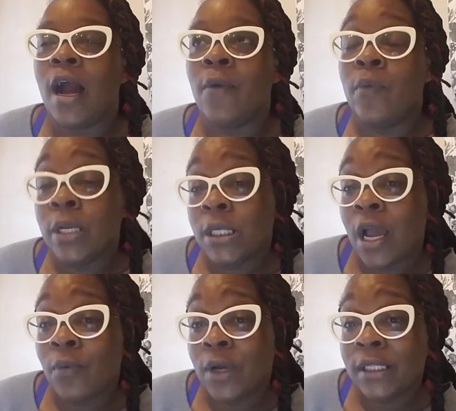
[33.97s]
I wish
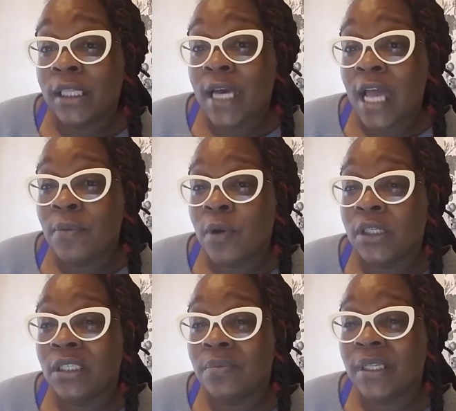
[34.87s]
I wasn't the kind of
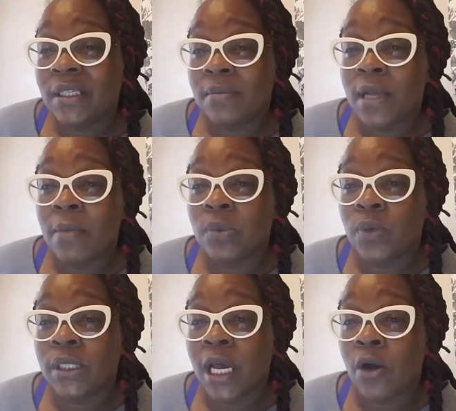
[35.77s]
person, but sometimes
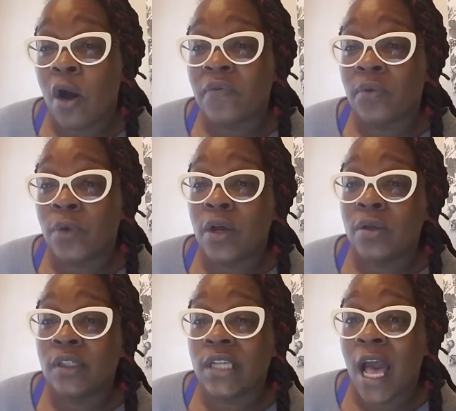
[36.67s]
once I go off the
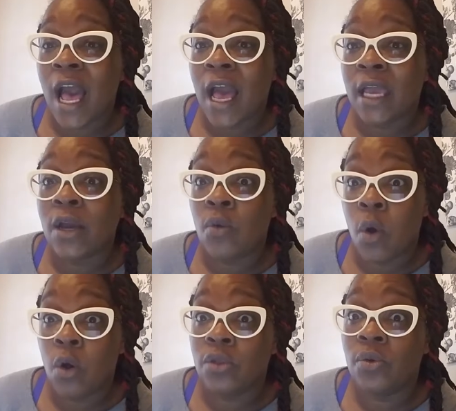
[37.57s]
rails, I go
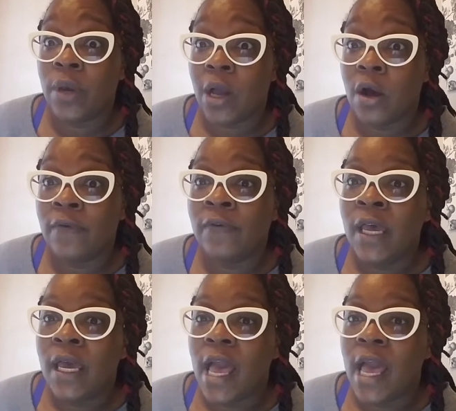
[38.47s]
all the way off,